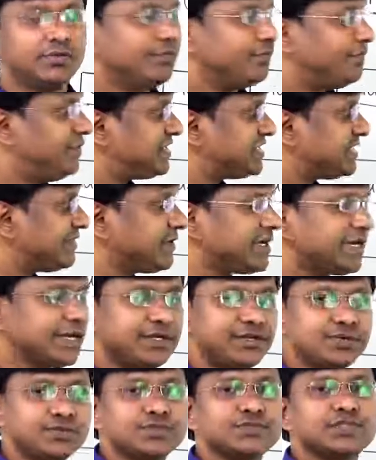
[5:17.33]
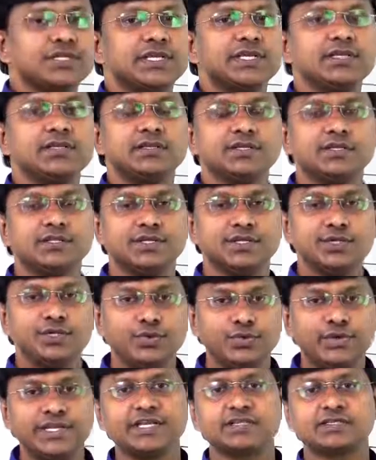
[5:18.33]
whichever are used in
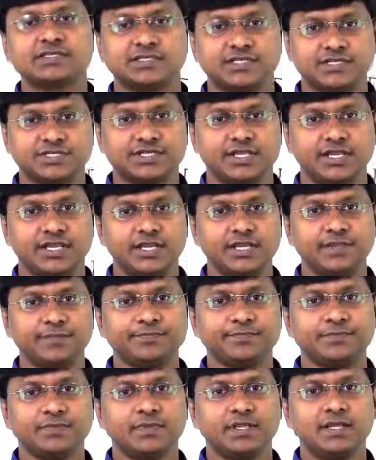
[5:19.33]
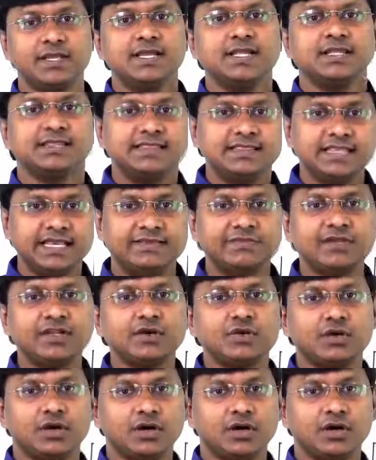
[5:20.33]
during surgery, they will